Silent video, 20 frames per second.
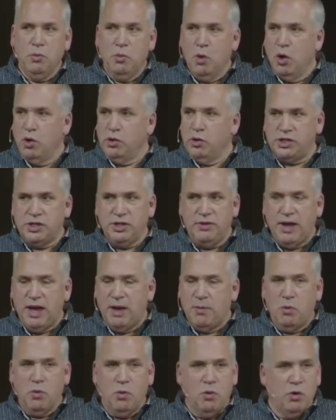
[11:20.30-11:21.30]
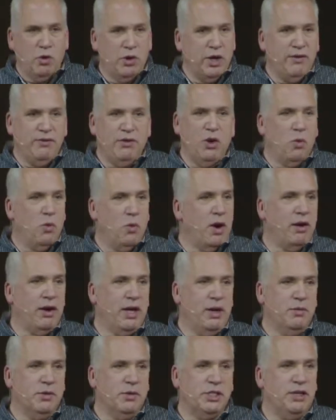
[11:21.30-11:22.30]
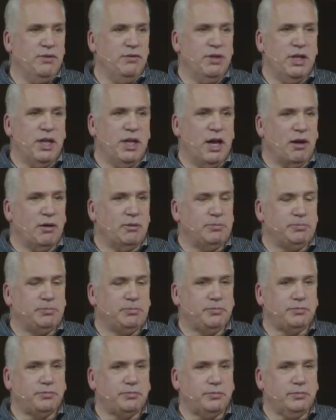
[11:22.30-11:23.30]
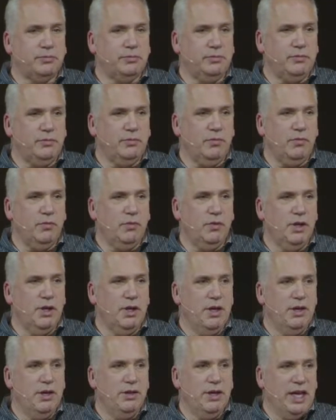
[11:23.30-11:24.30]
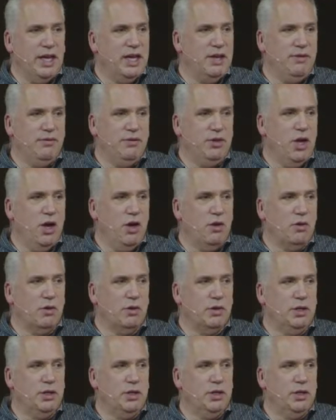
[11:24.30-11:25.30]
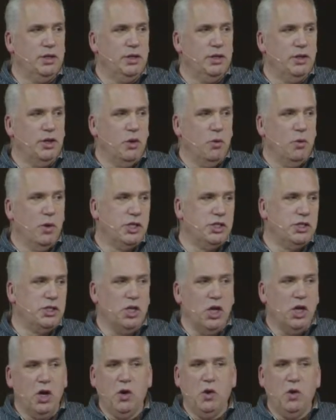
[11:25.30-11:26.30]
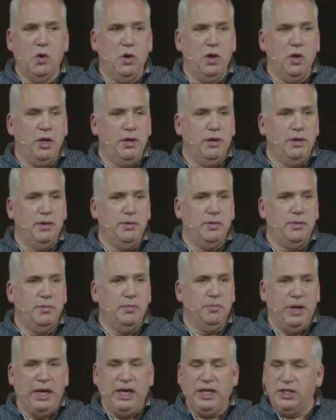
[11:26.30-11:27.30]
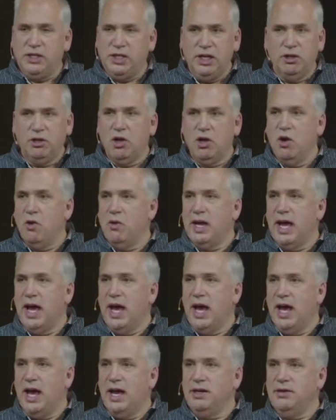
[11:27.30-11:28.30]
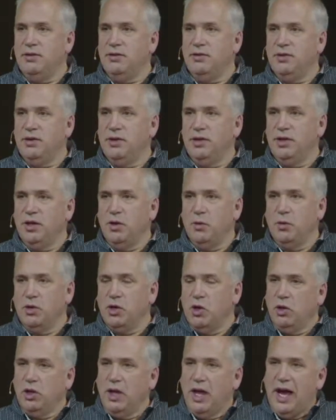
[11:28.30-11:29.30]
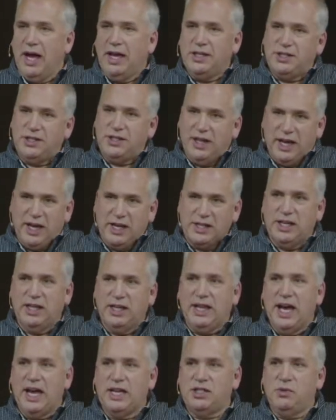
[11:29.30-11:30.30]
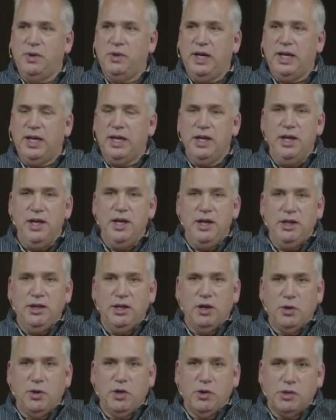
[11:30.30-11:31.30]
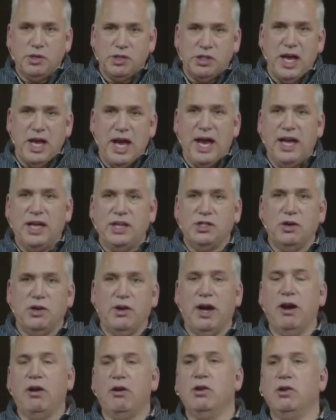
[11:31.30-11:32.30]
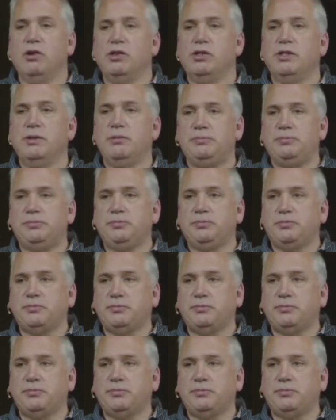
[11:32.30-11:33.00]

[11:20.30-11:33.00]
most of them weren't even aware he was even there. They didn't even know. There was no big deal going on. There were no lights, like I said last week. There were no signs or arrows.